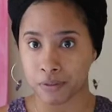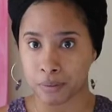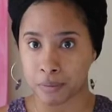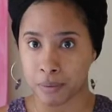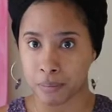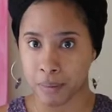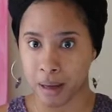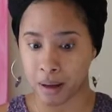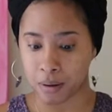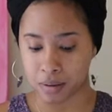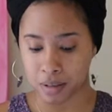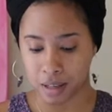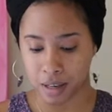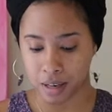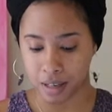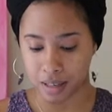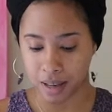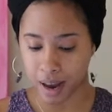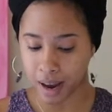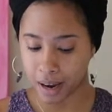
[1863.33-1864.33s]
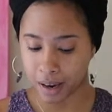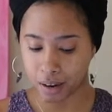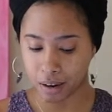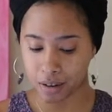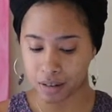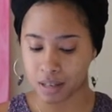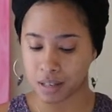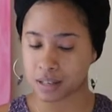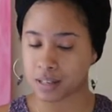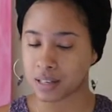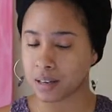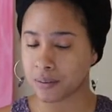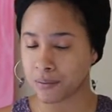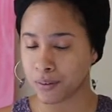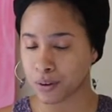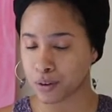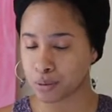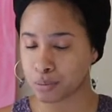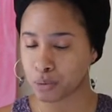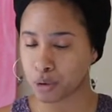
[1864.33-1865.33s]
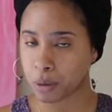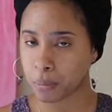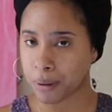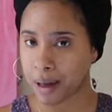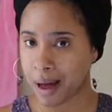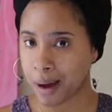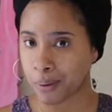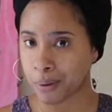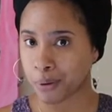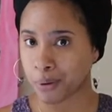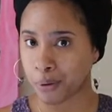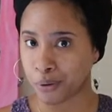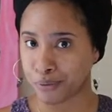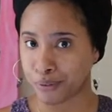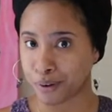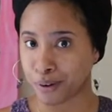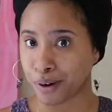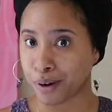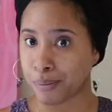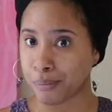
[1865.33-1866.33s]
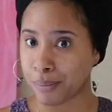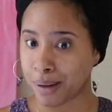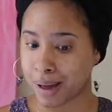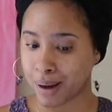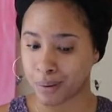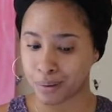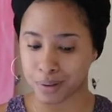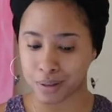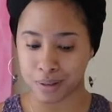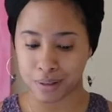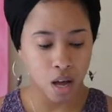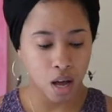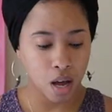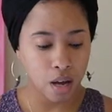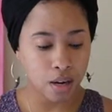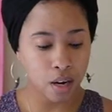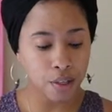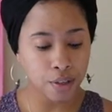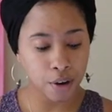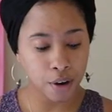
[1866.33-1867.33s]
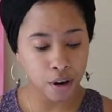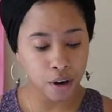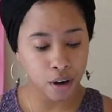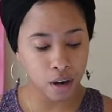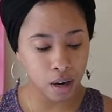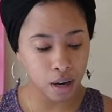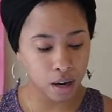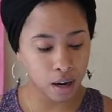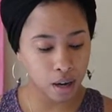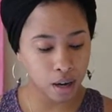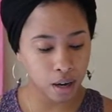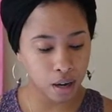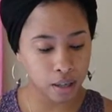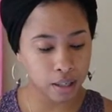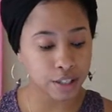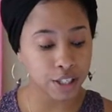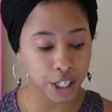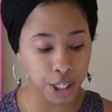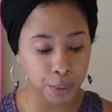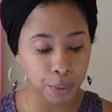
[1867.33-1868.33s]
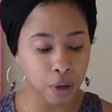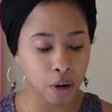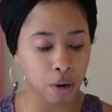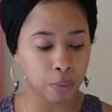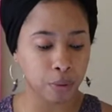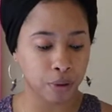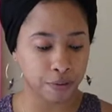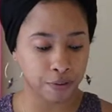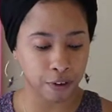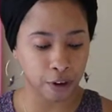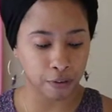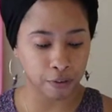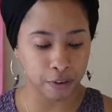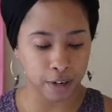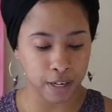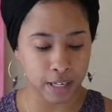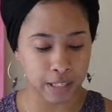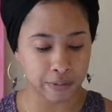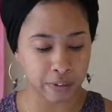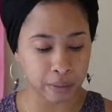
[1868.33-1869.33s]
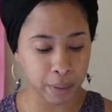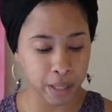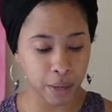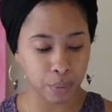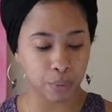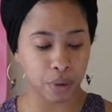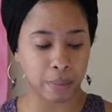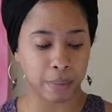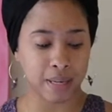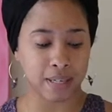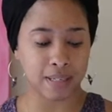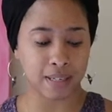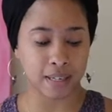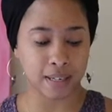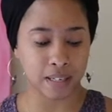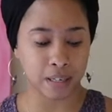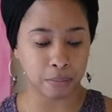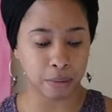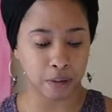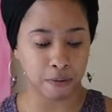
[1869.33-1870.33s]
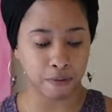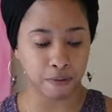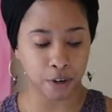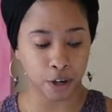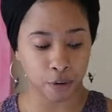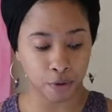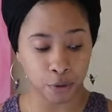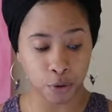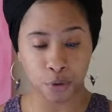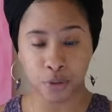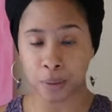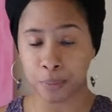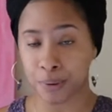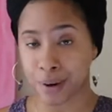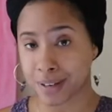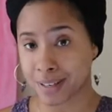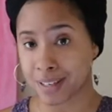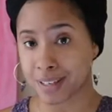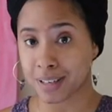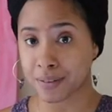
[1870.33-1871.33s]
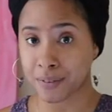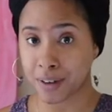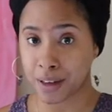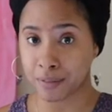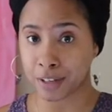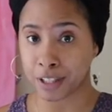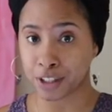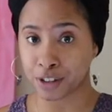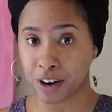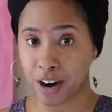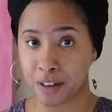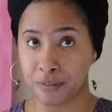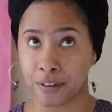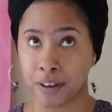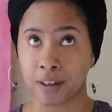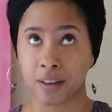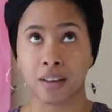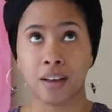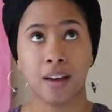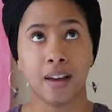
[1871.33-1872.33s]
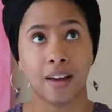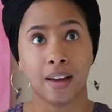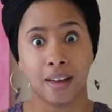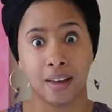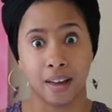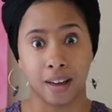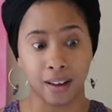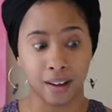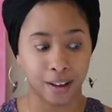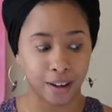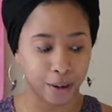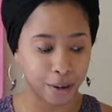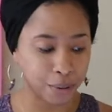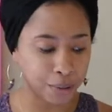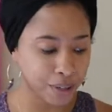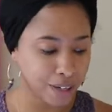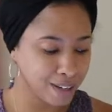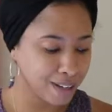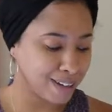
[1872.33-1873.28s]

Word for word: from a mouse than a tiger, since he feels more power over a mouse. Another, uh, continuing on with fearfulness, feminine women tend to be fearful in the presence of heavy traffic. Hello.